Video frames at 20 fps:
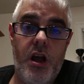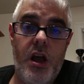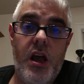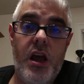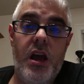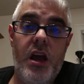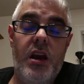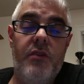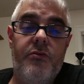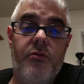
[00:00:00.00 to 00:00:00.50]

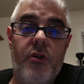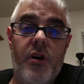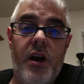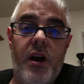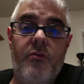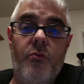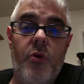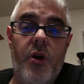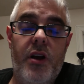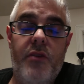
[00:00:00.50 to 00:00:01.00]
And if for
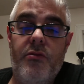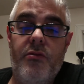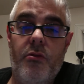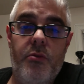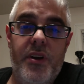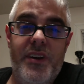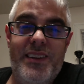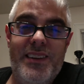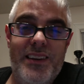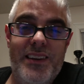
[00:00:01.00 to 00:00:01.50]
whatever
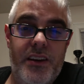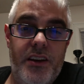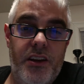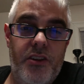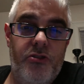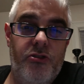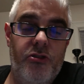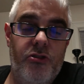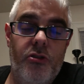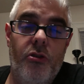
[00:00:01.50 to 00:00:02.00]
reason it is,
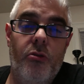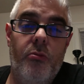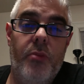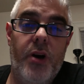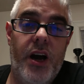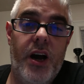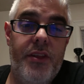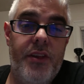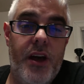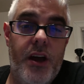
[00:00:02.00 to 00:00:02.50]
you don't buy
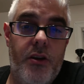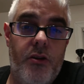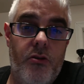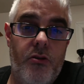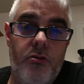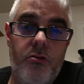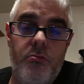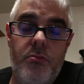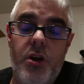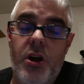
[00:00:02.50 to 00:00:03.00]
that
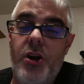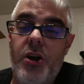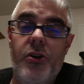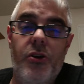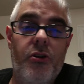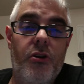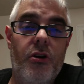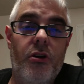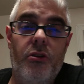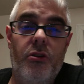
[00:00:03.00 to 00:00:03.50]
home,
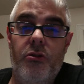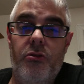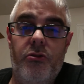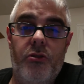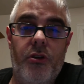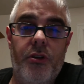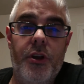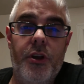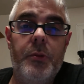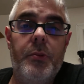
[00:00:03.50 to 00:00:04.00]
you're going to lose all
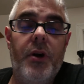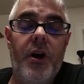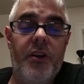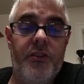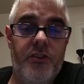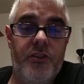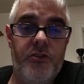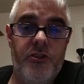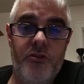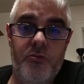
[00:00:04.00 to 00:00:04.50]
the
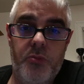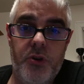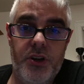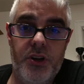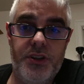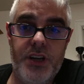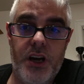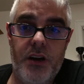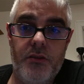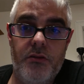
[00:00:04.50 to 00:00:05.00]
deposits you've put
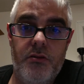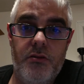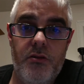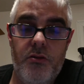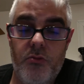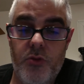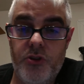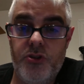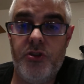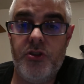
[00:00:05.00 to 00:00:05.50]
down,
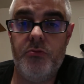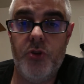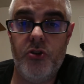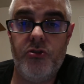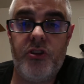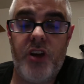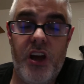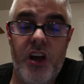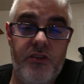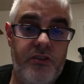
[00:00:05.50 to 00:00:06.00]
which in most
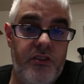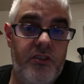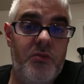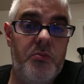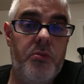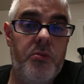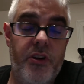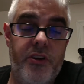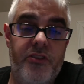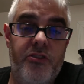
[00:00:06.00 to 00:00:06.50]
cases is
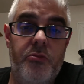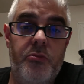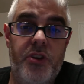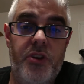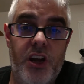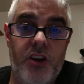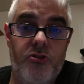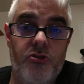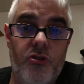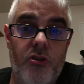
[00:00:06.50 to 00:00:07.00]
pretty
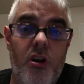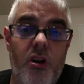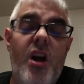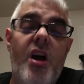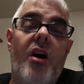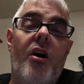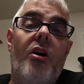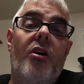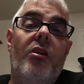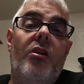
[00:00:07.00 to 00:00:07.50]
substantial,
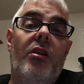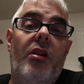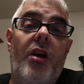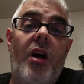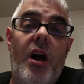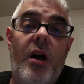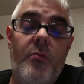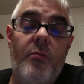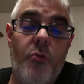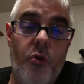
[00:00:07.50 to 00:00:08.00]
a
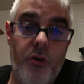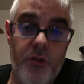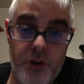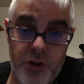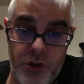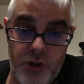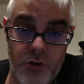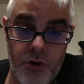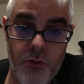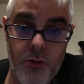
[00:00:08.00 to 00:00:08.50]
lot more than you
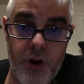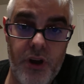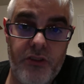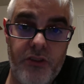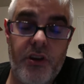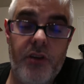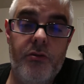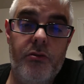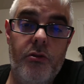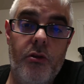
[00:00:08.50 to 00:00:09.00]
would risk
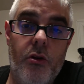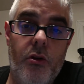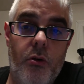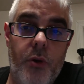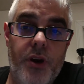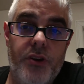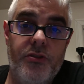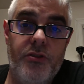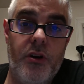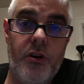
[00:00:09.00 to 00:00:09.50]
if you were a
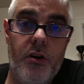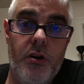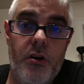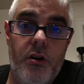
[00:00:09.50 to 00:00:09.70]
renter.